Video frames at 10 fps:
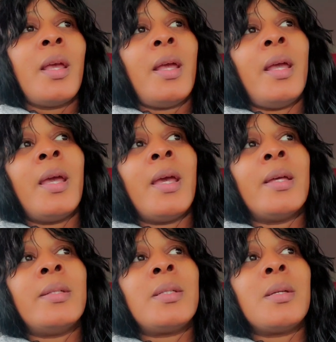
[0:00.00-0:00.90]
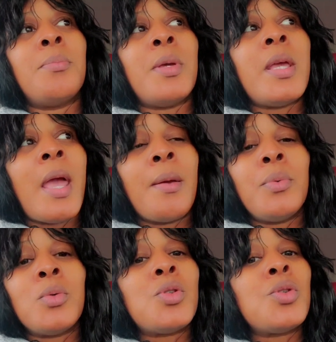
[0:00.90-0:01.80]
and be
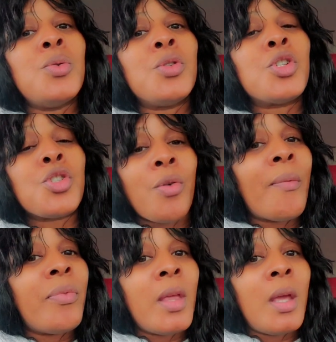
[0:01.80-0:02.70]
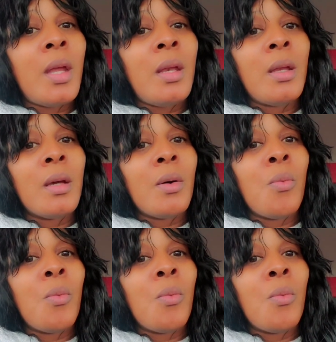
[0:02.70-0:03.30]
able to strengthen